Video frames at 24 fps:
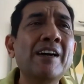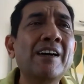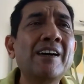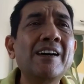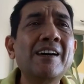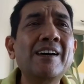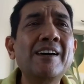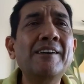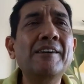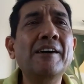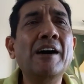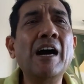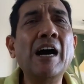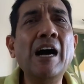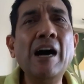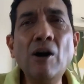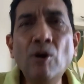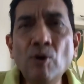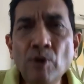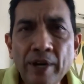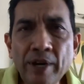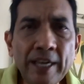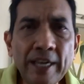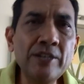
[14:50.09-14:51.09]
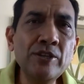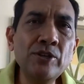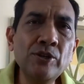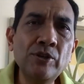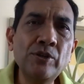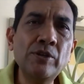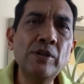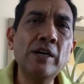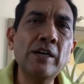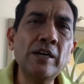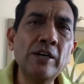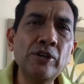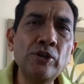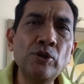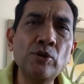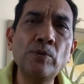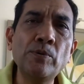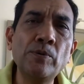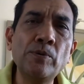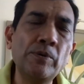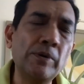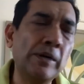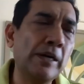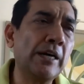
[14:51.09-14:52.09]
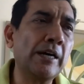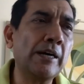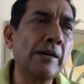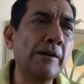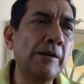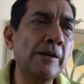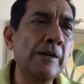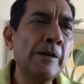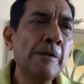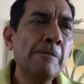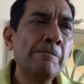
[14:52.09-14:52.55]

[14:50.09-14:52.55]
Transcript: Uh, how can uh, you uh,